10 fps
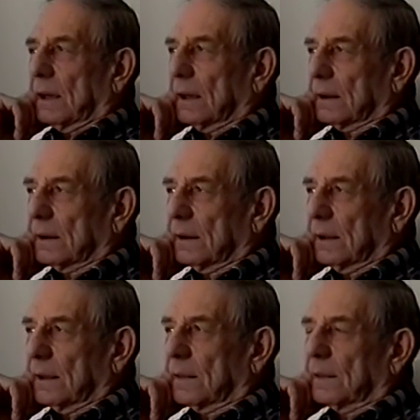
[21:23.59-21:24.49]
and
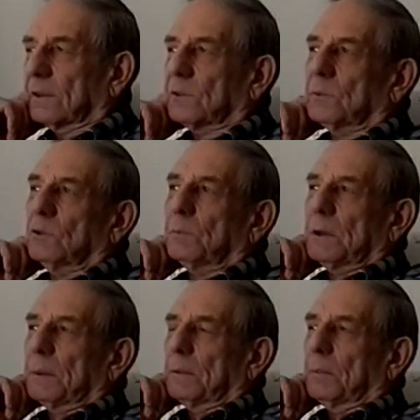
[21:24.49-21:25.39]
then some new
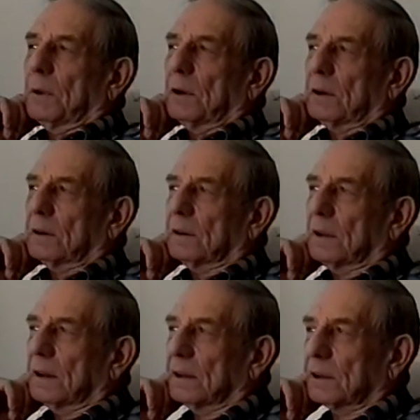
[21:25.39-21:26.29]
people bought it
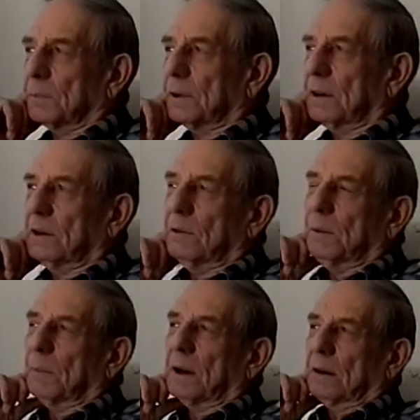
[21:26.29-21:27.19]
and they completely
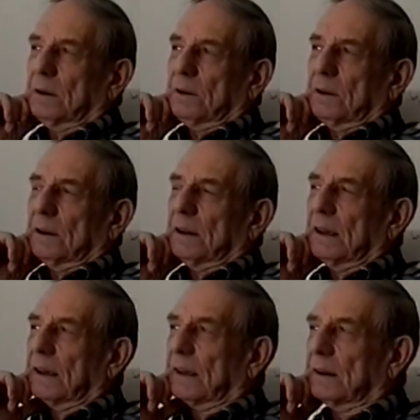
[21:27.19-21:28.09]
remodeled it, and then
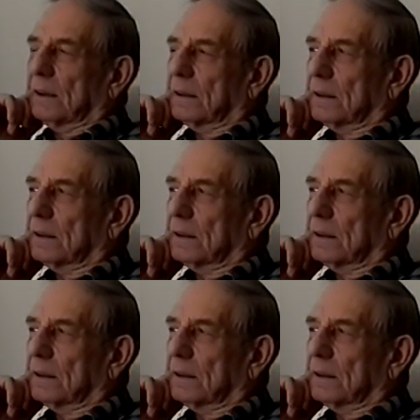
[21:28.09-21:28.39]
they had a